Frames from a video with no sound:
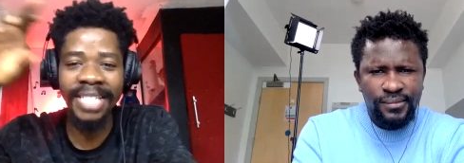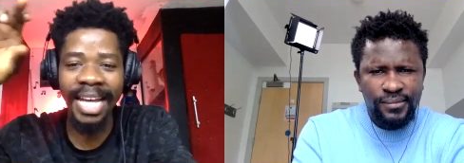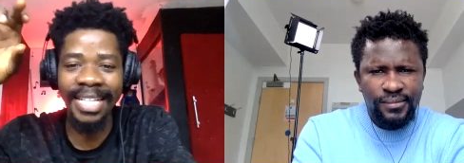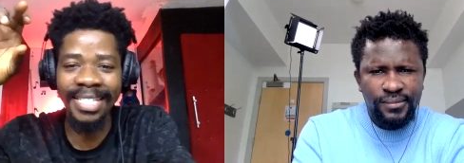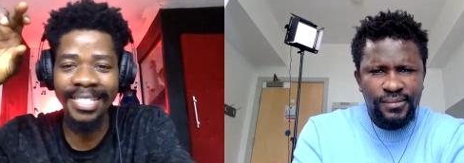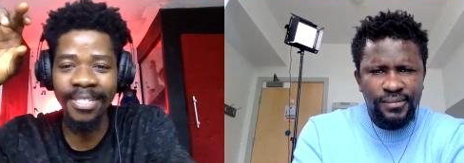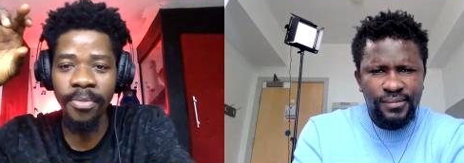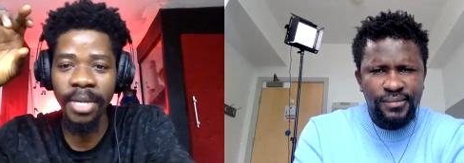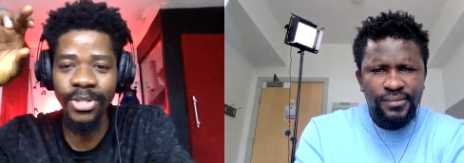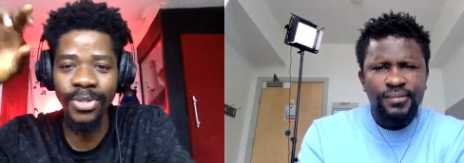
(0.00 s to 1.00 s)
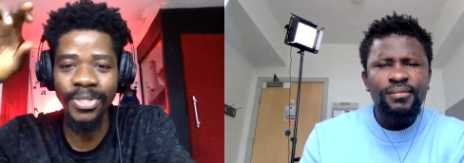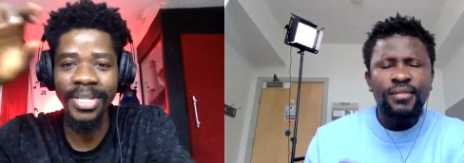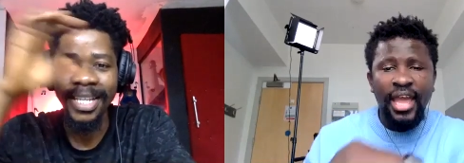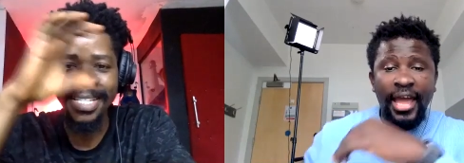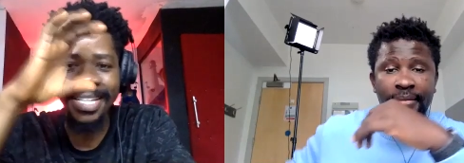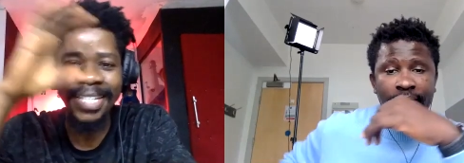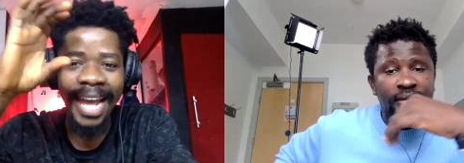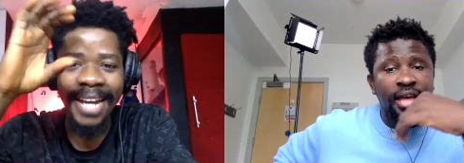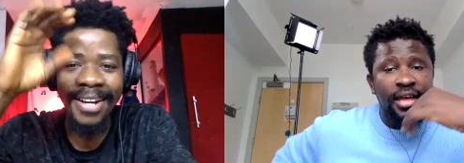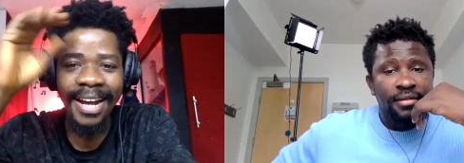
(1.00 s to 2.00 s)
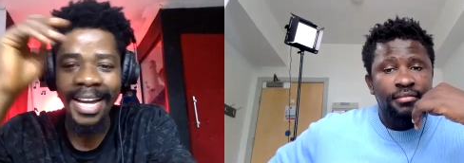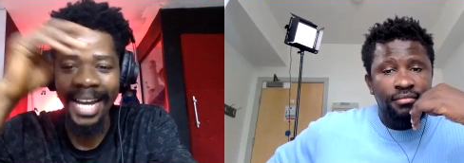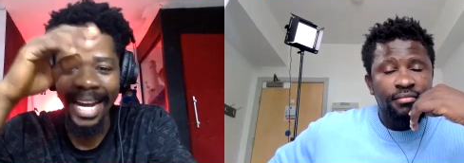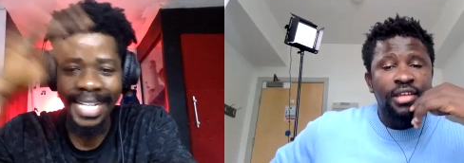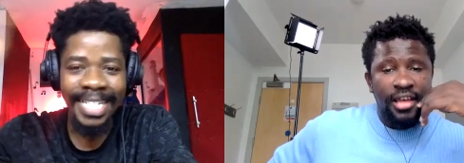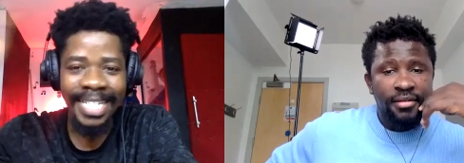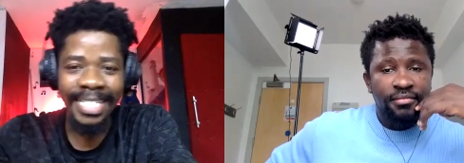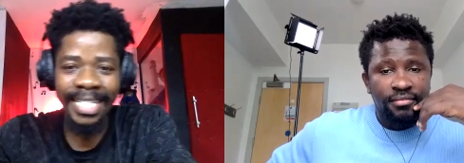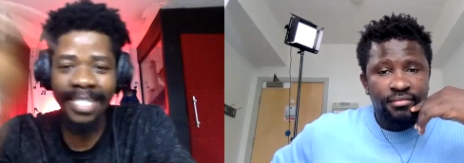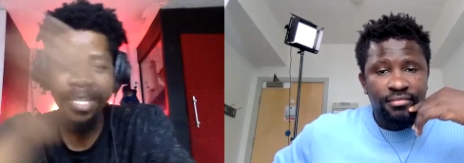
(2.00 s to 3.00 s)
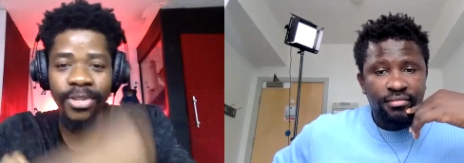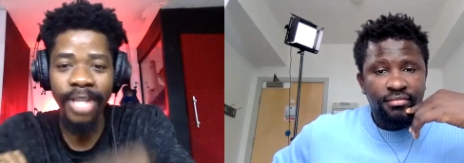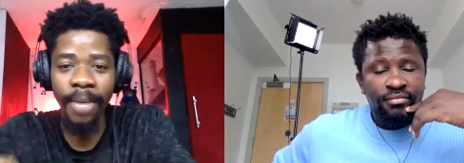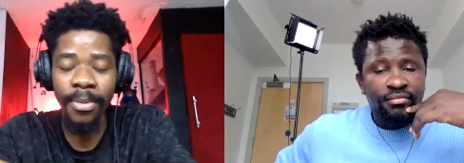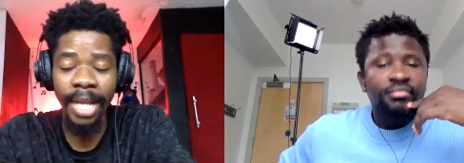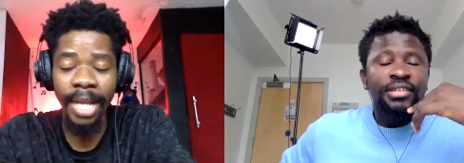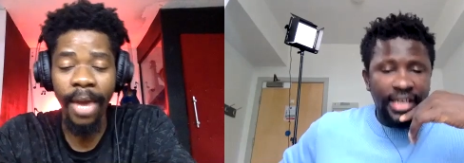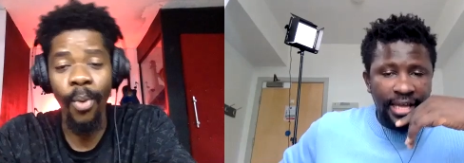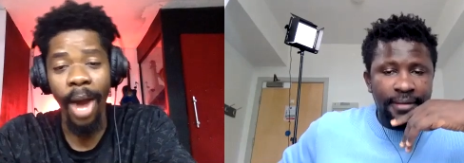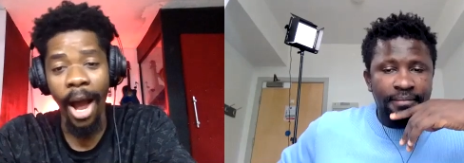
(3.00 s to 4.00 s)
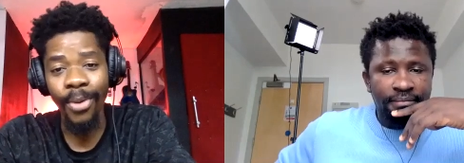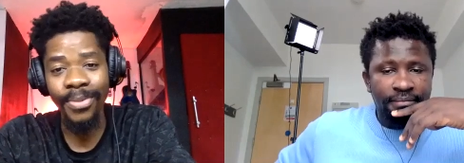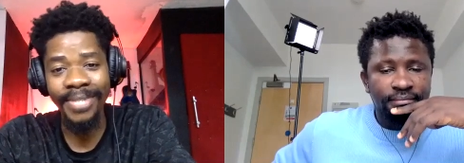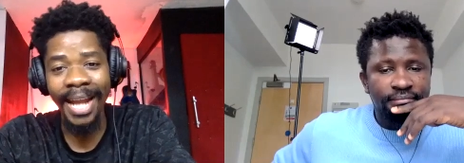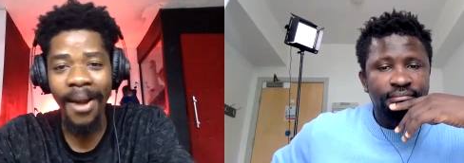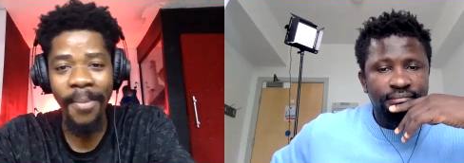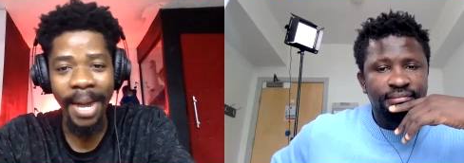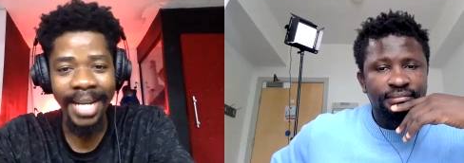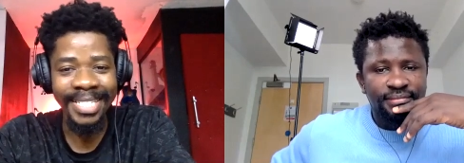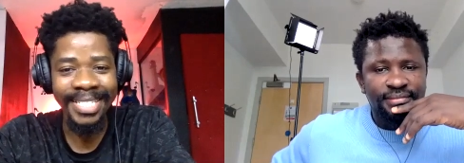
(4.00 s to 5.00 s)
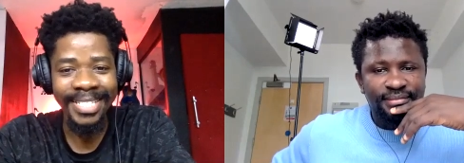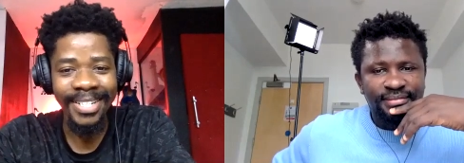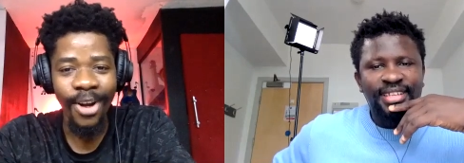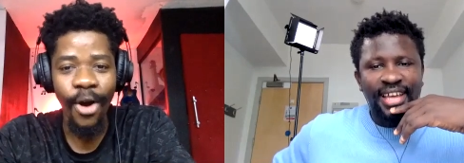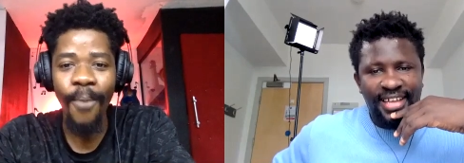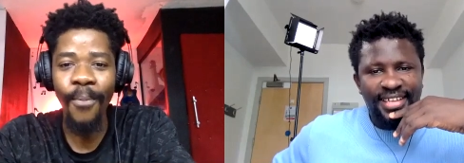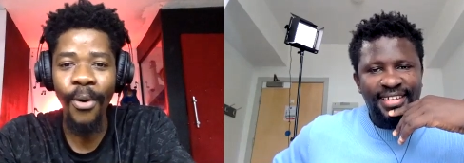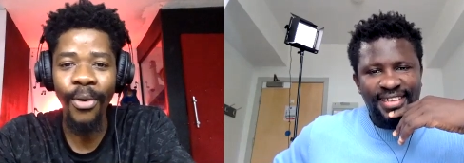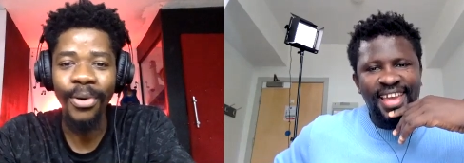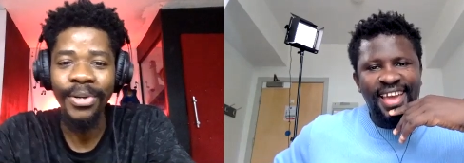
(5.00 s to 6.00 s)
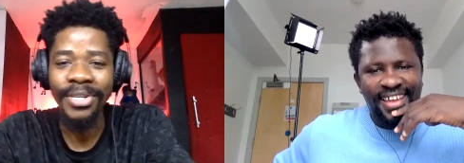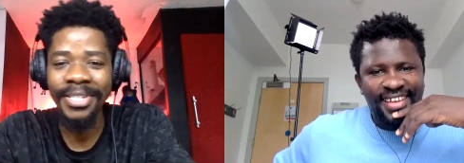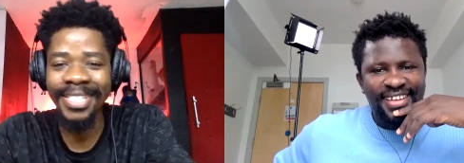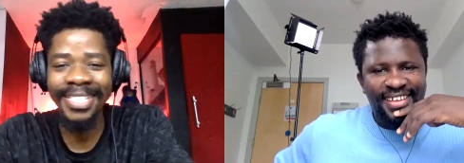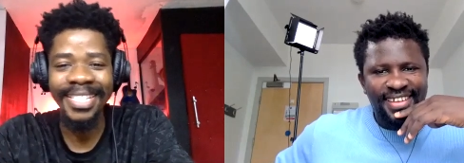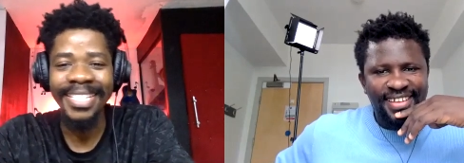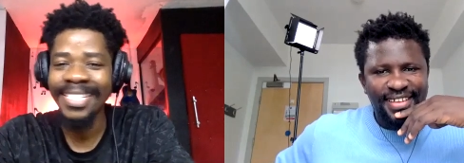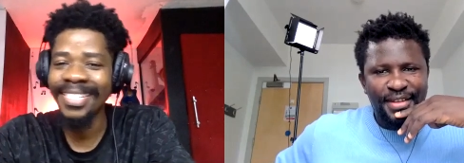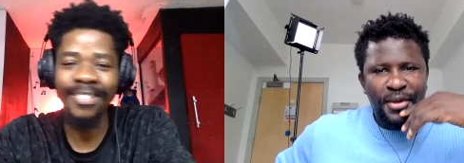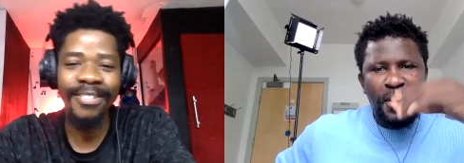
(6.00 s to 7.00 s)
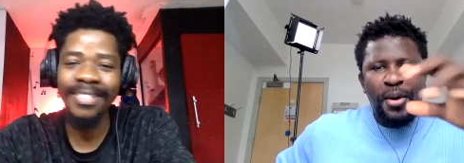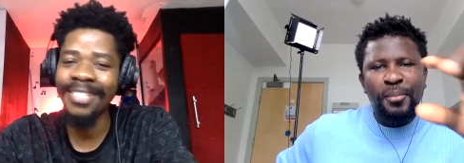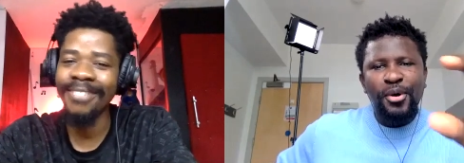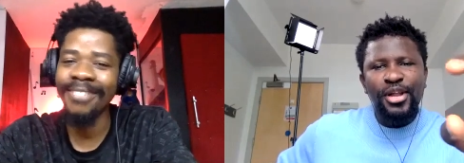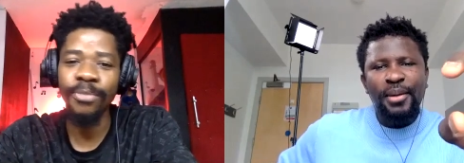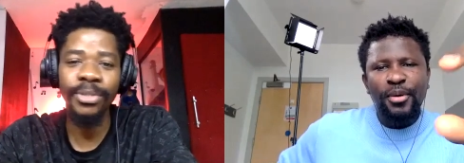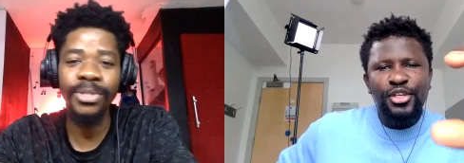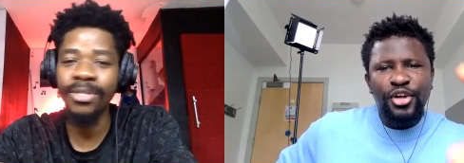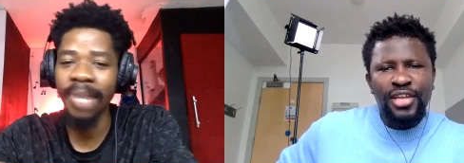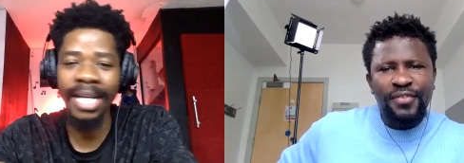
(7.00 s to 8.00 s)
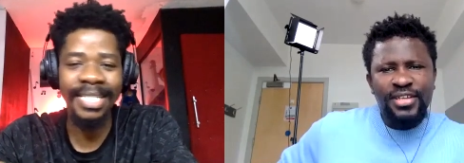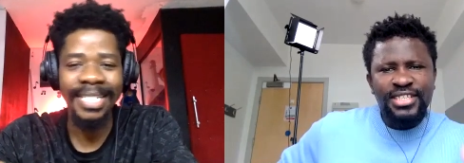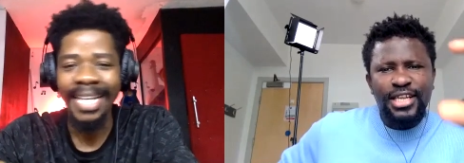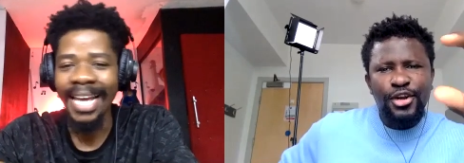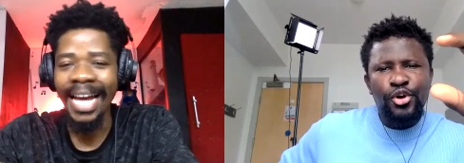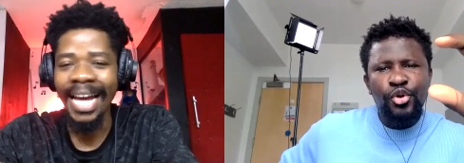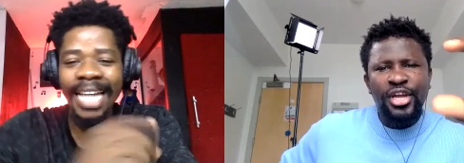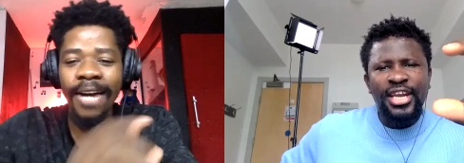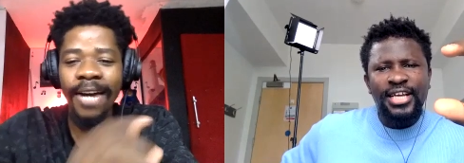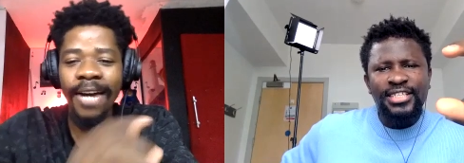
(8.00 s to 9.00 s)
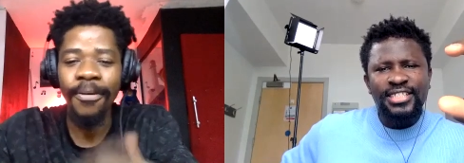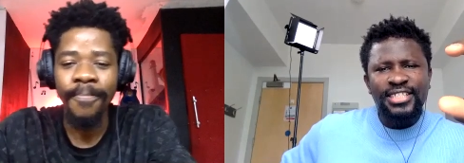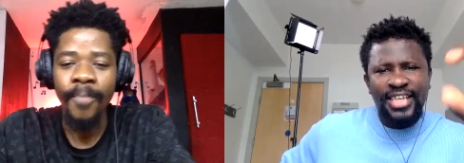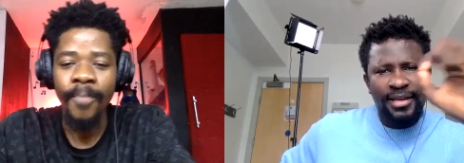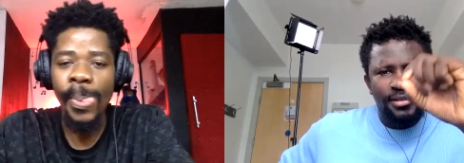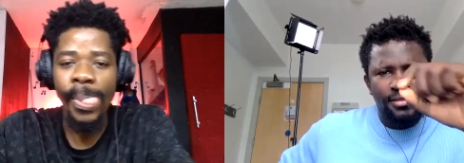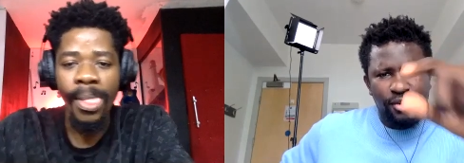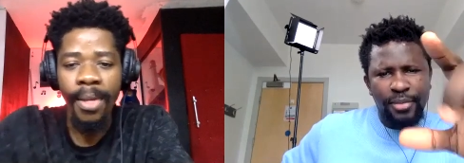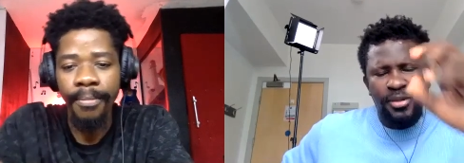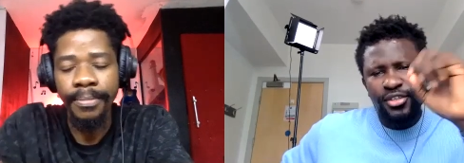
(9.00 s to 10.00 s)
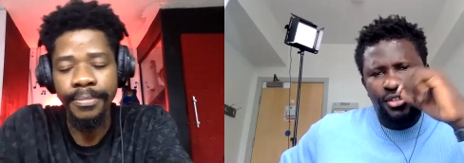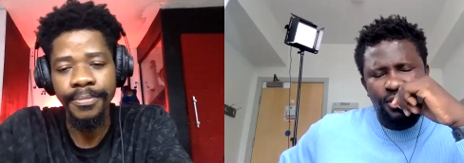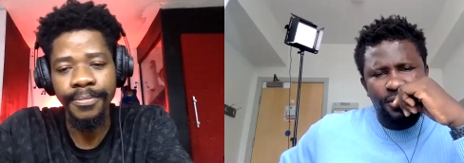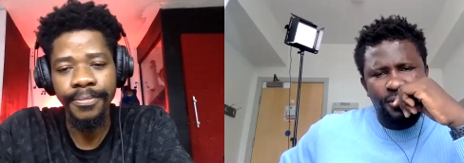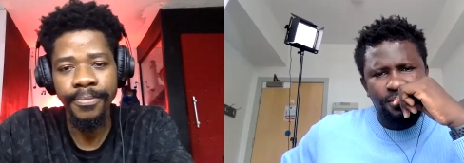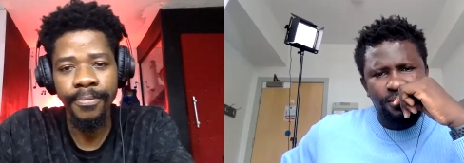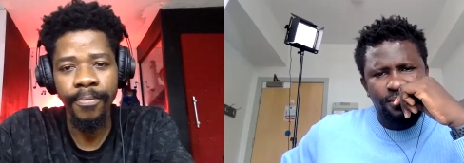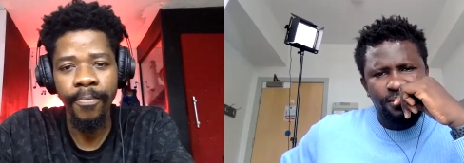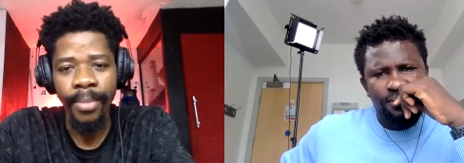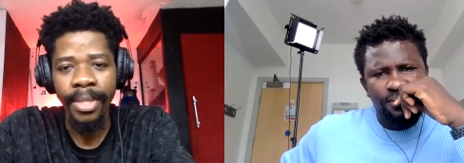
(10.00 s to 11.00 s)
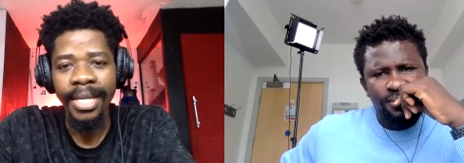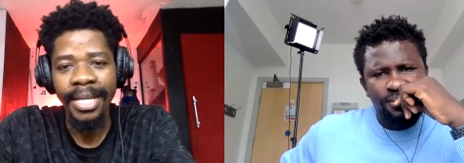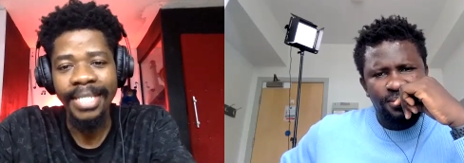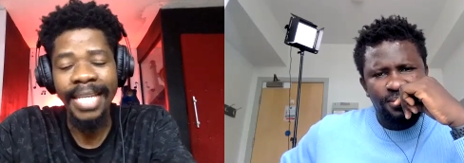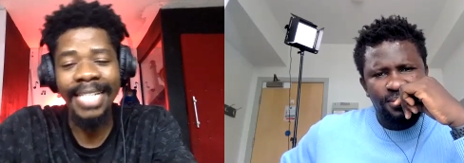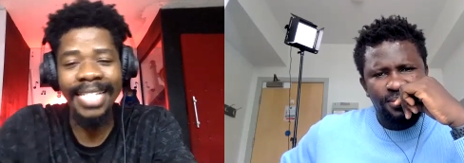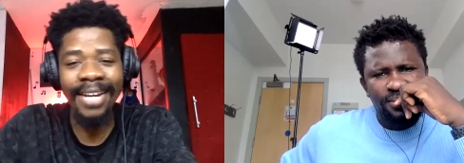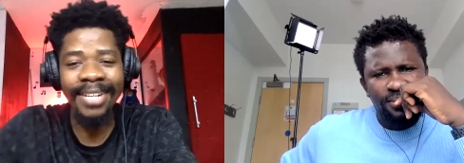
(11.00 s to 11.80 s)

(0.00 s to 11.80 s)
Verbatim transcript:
Speaker 1: artist he mentioned. Yeah, Naira, yeah, and then yeah. he listed other people like wow, yeah. Naira Marley, oh um,
Speaker 2: Yeah, yeah. This, this, this is, but but Don Pesky, and now at, yeah, okay, please continue.
Speaker 1: Yeah, and now that